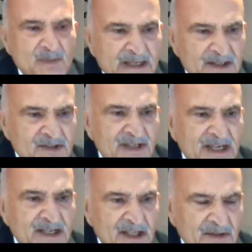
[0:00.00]

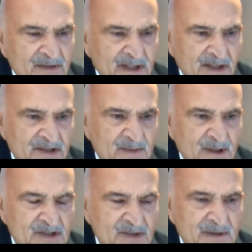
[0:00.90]
understanding of their
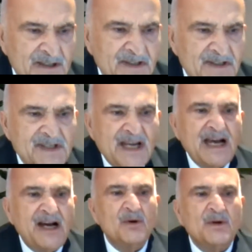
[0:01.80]
responsibilities.
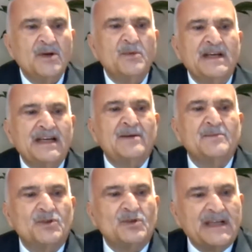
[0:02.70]
How can we
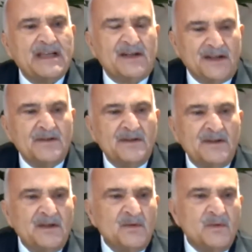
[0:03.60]
come together
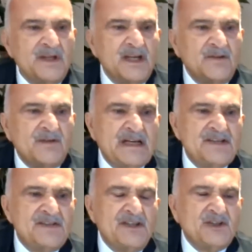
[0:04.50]
with
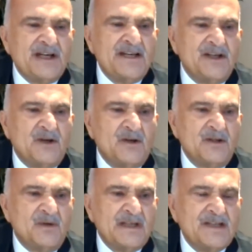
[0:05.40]
advancing China
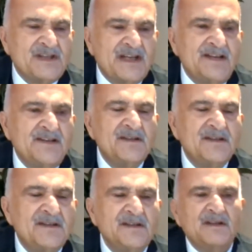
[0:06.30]
on the one side
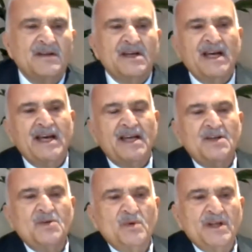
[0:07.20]

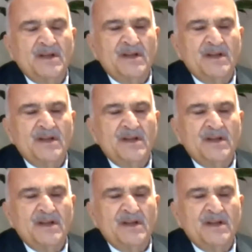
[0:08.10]
and with